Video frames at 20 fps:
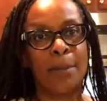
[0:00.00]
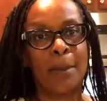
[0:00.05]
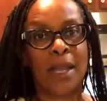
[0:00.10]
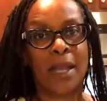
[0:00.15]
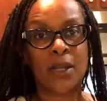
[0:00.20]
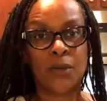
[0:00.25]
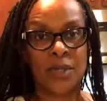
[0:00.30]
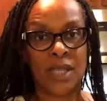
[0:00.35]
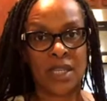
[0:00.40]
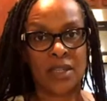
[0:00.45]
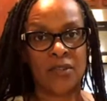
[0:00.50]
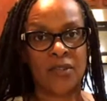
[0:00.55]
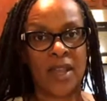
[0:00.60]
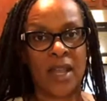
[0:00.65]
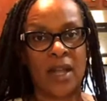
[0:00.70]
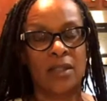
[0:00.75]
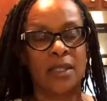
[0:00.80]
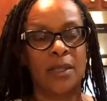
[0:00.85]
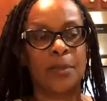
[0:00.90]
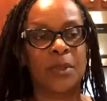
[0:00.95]
my creative
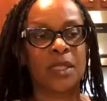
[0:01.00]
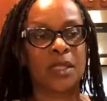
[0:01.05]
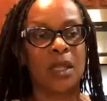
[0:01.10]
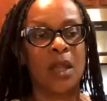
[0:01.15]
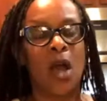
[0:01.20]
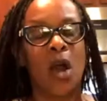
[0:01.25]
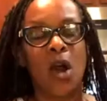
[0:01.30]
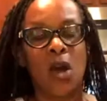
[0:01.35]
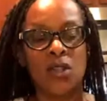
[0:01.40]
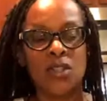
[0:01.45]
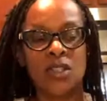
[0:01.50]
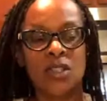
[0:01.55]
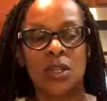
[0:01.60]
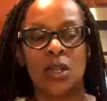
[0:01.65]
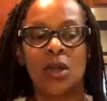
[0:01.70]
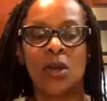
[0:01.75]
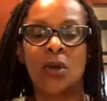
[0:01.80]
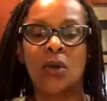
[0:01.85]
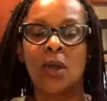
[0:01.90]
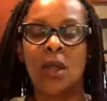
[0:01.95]
outlet, but then
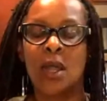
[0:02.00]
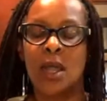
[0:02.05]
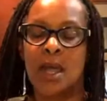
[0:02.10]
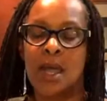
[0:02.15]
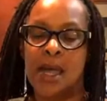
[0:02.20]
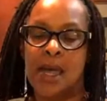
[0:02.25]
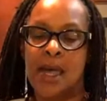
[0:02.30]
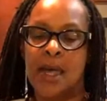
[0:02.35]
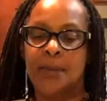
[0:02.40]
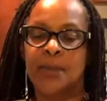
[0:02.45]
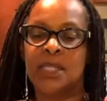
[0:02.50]
also um,